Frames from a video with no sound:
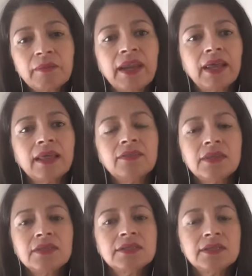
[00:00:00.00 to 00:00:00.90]
And I
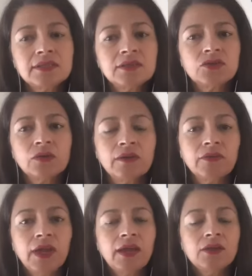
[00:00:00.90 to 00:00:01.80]
think this is the sort of,
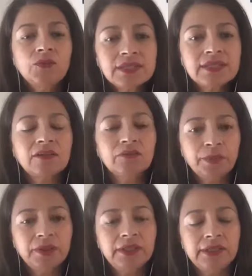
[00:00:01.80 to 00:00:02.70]
we
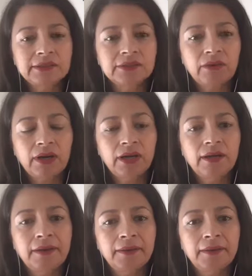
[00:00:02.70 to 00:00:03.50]
self-police, right?